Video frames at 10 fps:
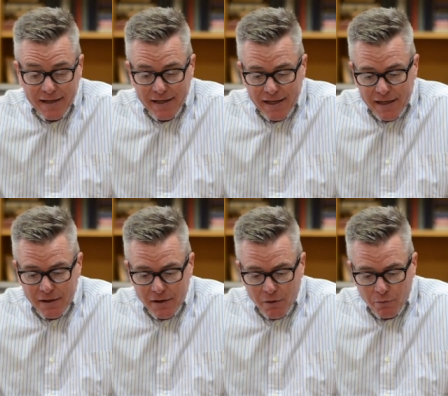
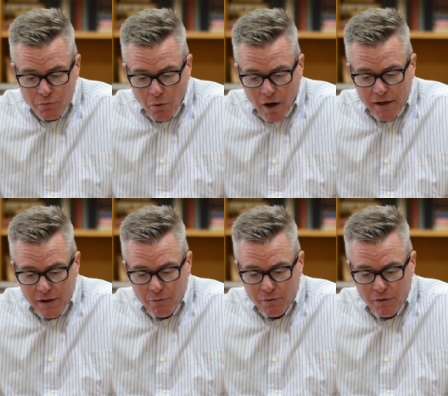He was
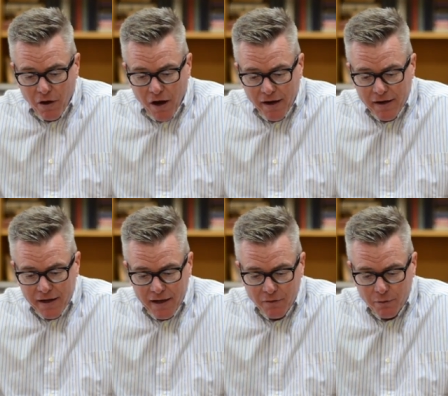walking with God.
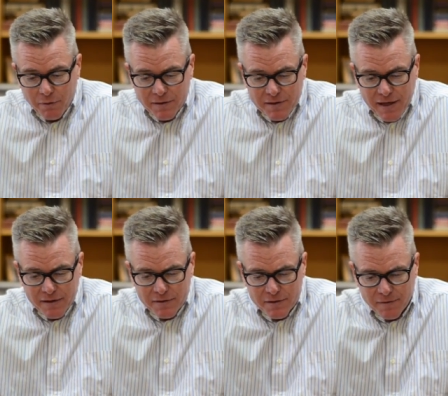And look what it
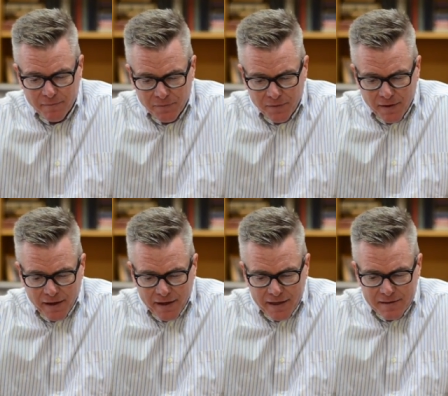says
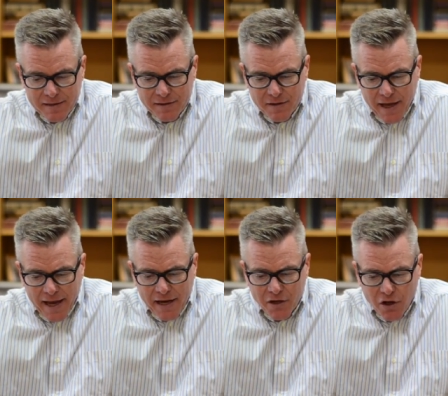it says,
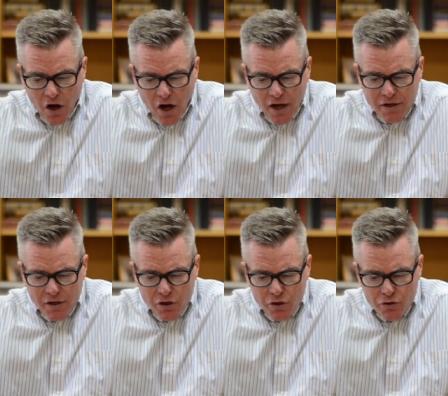and God
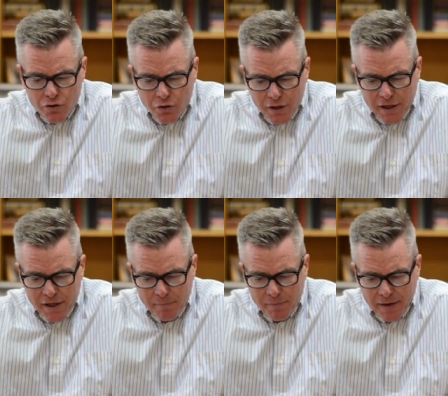took
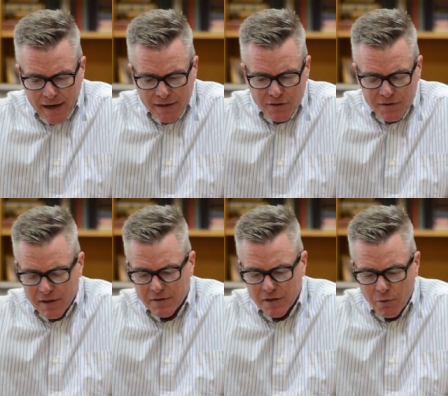him. It actually
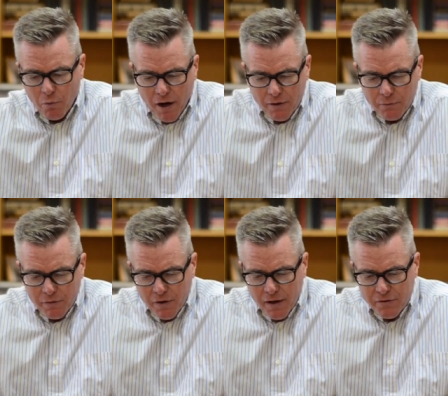says that he walked with
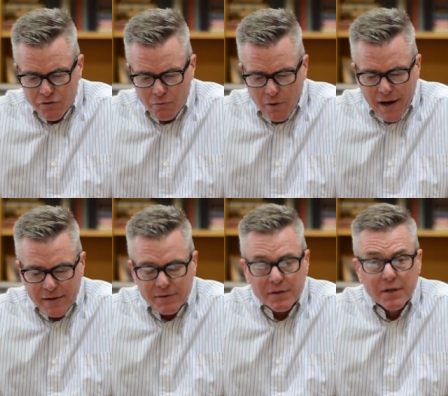God
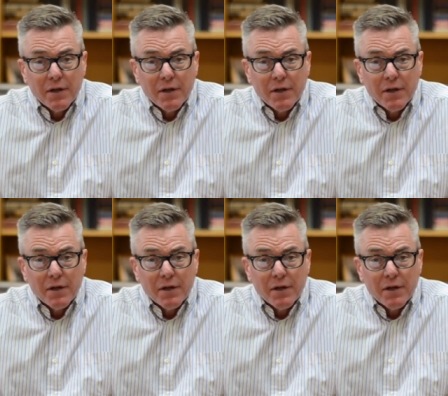twice.